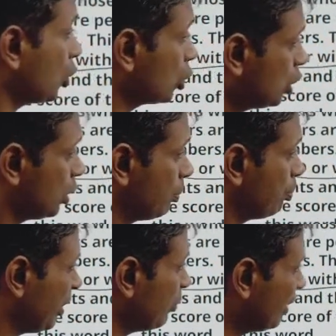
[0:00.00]
Or
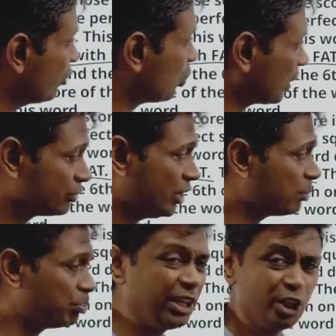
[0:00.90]
P1 is one of
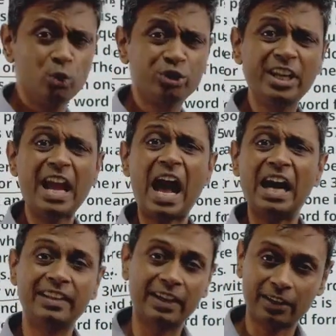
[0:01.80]
these, P2 is the
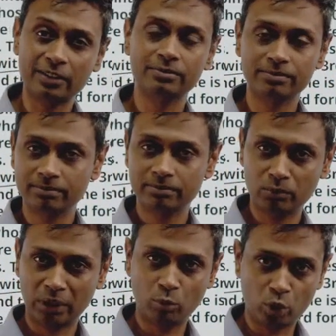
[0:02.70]
other,
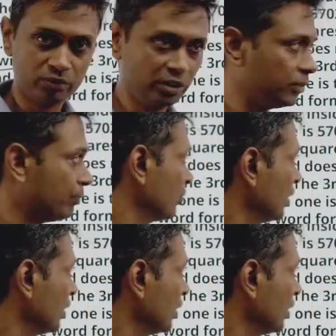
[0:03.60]
one more of these.